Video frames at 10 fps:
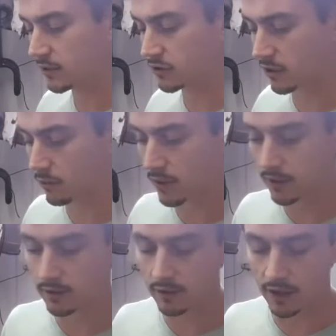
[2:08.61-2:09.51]
So when
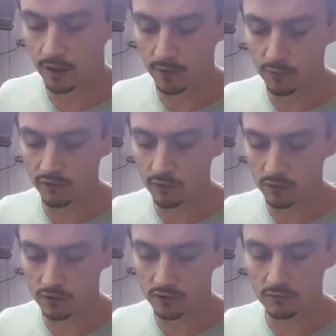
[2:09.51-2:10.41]
the movie
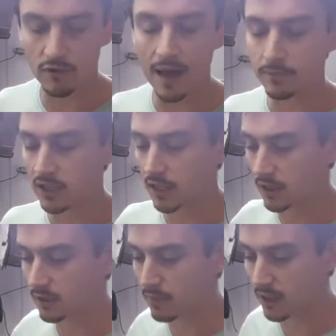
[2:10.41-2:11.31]
was wrapped, he
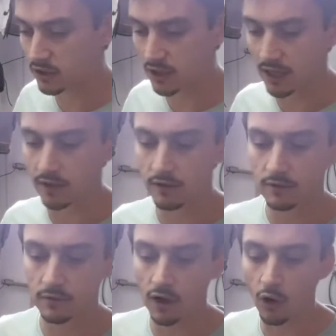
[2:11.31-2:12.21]
managed to get
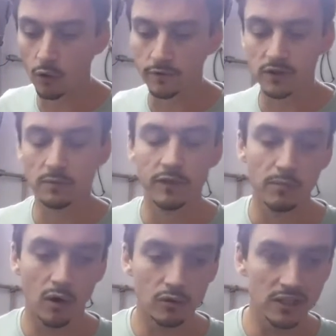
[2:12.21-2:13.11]
hold of some of the
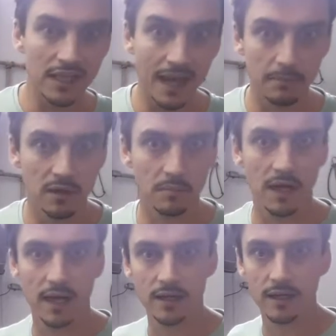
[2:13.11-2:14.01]
molds, he kept them,
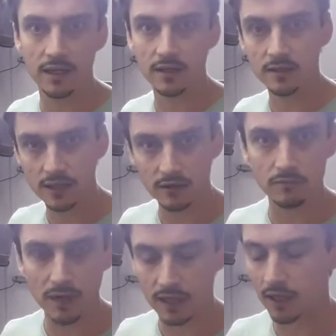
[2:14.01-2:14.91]
and he
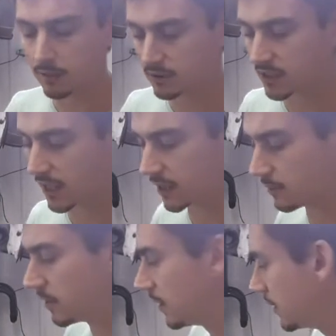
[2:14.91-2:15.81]
continued making them and selling them.